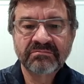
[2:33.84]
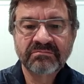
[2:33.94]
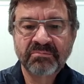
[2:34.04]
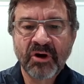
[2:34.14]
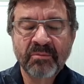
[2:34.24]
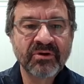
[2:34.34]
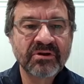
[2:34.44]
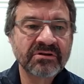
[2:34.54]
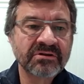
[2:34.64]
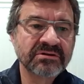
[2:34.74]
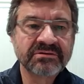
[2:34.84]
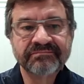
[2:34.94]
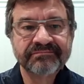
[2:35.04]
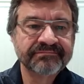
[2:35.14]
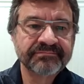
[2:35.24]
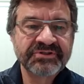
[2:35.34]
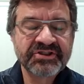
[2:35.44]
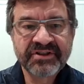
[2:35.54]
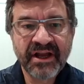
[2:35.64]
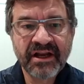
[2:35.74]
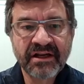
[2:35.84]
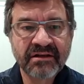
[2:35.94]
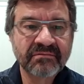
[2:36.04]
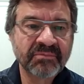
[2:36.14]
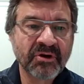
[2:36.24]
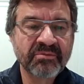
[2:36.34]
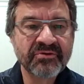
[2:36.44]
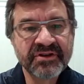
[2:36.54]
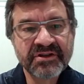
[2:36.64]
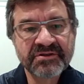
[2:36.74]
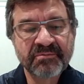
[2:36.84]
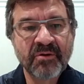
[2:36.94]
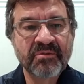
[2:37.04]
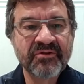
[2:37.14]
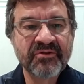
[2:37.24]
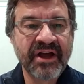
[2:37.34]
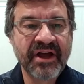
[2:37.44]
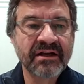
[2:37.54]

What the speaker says: purple state, purple this, purple that.